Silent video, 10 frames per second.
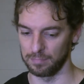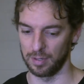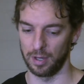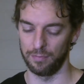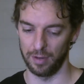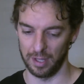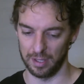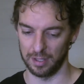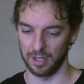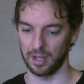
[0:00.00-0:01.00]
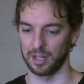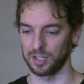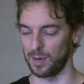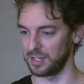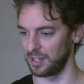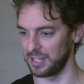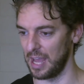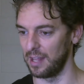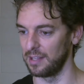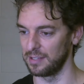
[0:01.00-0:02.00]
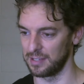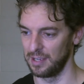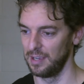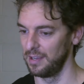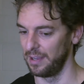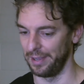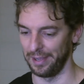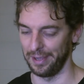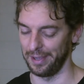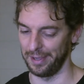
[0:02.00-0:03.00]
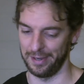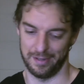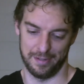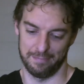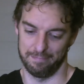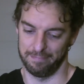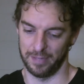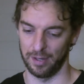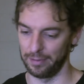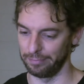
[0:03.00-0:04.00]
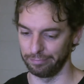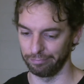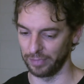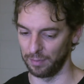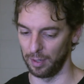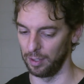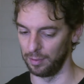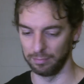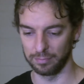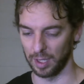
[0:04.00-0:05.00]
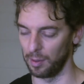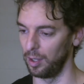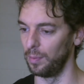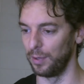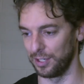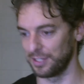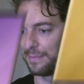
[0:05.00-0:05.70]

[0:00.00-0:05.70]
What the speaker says: hopefully that they can express their talents and give them a little push.